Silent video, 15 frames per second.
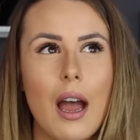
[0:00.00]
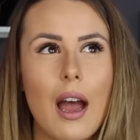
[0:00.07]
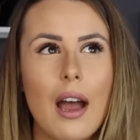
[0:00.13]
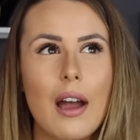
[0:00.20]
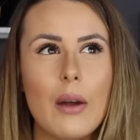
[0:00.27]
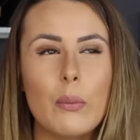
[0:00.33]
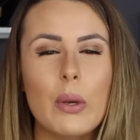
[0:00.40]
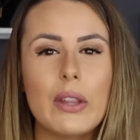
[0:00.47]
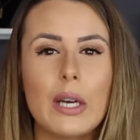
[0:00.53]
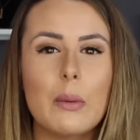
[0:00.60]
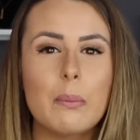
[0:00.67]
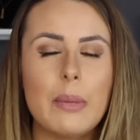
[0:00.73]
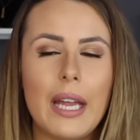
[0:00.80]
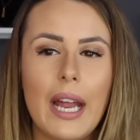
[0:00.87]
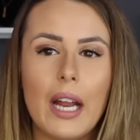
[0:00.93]
um,
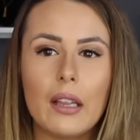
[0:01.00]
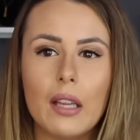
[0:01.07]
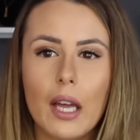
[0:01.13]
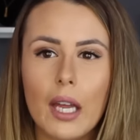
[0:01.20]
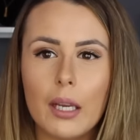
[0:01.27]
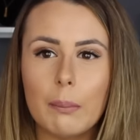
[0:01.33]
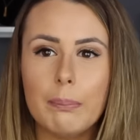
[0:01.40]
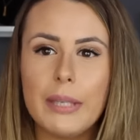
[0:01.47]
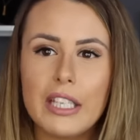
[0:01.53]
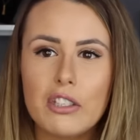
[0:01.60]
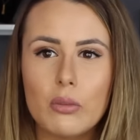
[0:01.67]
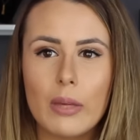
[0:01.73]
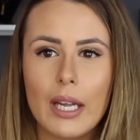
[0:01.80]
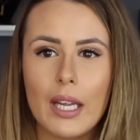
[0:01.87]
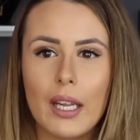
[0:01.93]
without being like
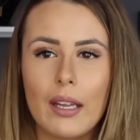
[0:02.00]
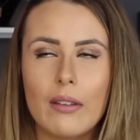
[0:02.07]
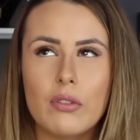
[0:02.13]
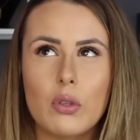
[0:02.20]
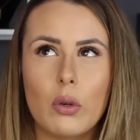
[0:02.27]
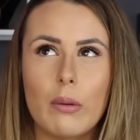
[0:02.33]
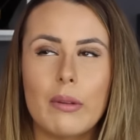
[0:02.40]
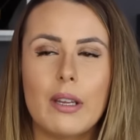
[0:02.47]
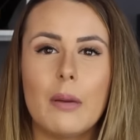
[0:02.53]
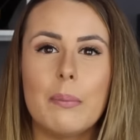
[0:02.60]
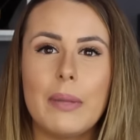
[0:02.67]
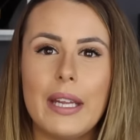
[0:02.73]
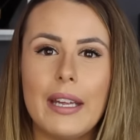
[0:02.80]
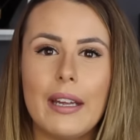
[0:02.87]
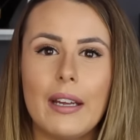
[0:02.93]
beach waves or
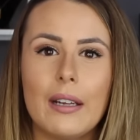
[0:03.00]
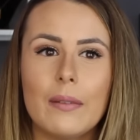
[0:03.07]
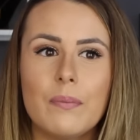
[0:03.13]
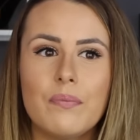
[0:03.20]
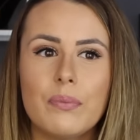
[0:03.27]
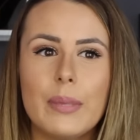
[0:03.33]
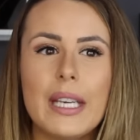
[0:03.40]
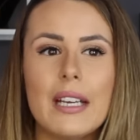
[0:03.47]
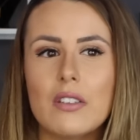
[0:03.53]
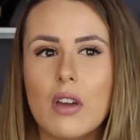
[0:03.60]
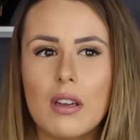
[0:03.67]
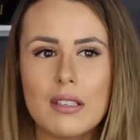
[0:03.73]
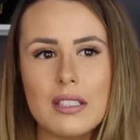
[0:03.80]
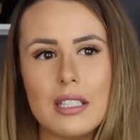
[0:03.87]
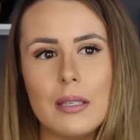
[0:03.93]
without being, because
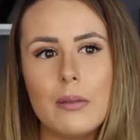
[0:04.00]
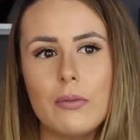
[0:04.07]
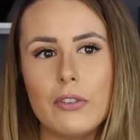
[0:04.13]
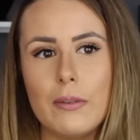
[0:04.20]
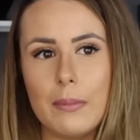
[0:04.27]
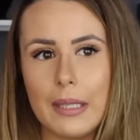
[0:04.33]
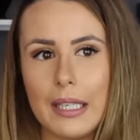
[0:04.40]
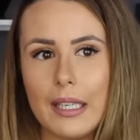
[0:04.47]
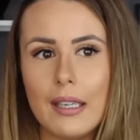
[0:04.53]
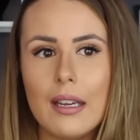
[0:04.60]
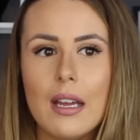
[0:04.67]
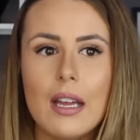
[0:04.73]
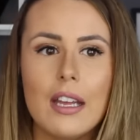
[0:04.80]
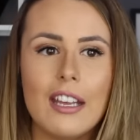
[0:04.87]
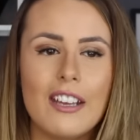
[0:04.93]
honestly for
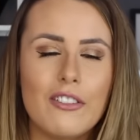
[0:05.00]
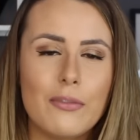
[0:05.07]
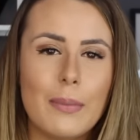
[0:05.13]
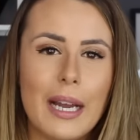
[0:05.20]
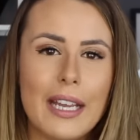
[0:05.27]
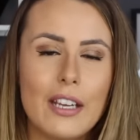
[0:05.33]
me, if my